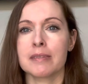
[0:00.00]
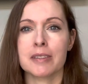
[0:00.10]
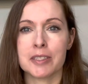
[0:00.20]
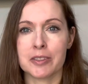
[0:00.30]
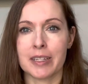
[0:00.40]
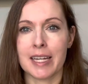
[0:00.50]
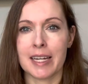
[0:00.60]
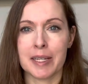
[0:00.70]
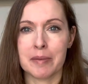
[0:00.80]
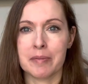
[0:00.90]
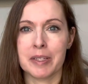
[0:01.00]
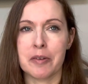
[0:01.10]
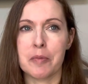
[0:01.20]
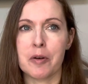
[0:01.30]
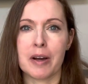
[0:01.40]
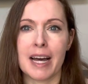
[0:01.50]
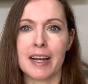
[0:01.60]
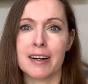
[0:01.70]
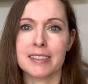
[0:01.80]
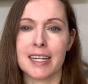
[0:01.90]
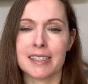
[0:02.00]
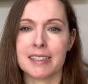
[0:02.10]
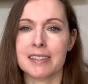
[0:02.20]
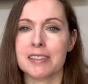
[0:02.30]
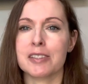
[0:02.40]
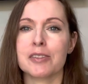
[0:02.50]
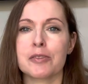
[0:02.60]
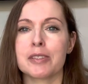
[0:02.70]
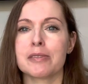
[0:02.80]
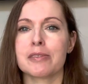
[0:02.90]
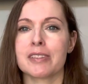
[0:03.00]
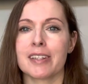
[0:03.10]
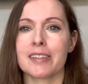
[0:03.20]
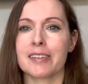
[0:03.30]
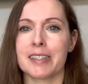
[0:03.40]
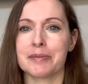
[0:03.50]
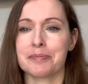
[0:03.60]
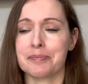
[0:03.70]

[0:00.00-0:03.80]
looked straight at him, never broke eye contact, and just threw it straight on the ground.